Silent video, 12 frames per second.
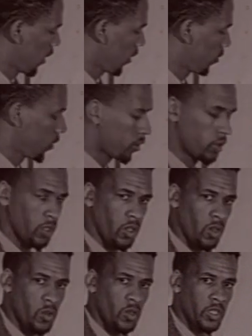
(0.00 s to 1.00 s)
Uh, Mr.
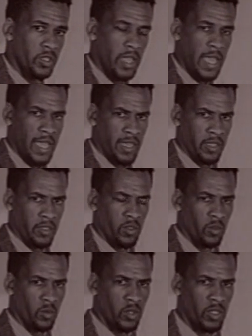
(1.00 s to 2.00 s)
Louis Allen
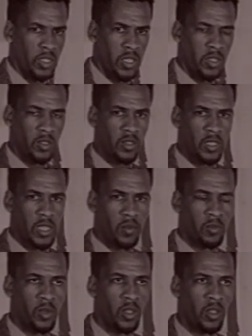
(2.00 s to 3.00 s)
was killed
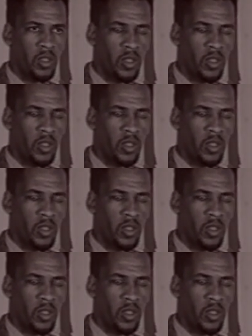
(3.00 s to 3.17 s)
some